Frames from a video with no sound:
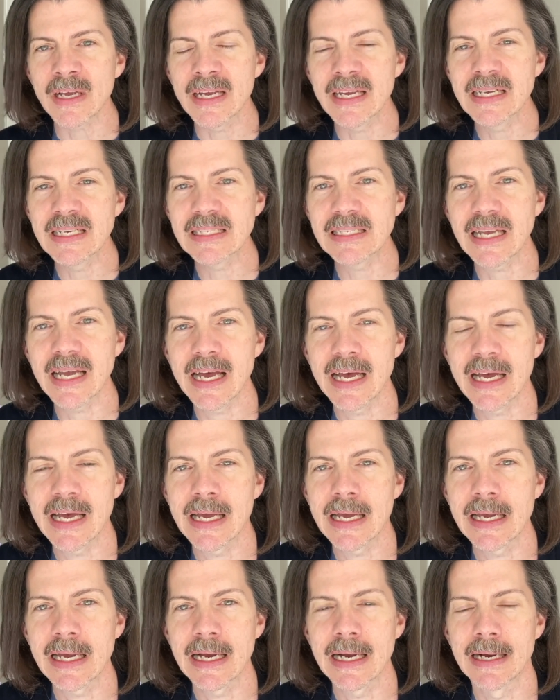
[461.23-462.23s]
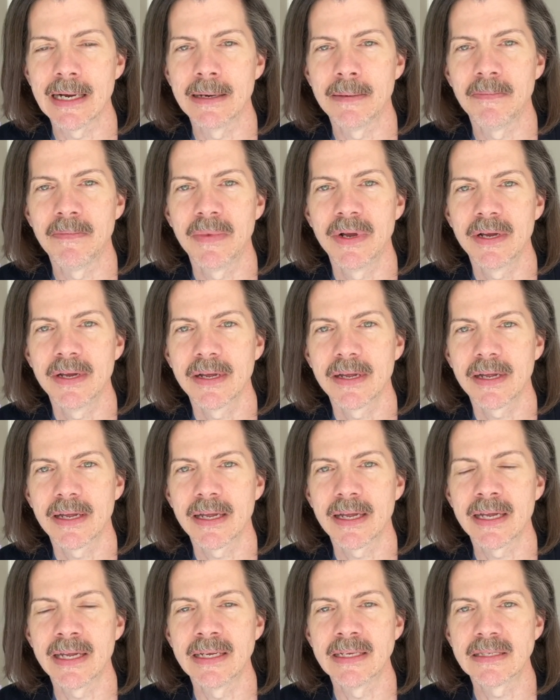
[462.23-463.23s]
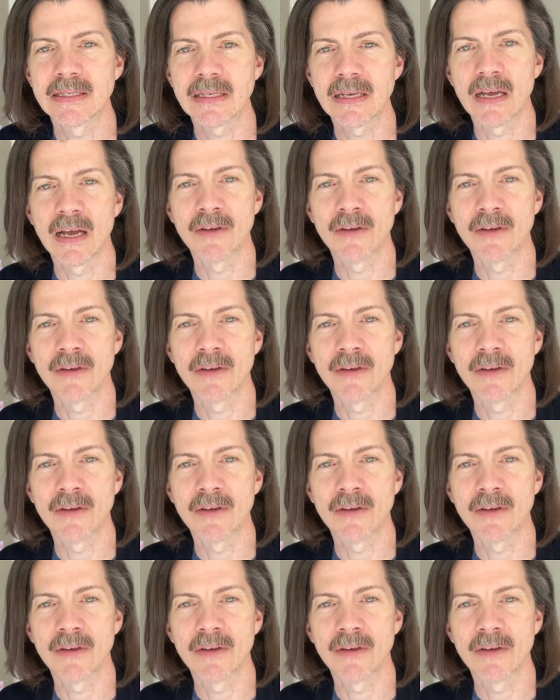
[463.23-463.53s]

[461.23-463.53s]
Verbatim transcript: is a, um, is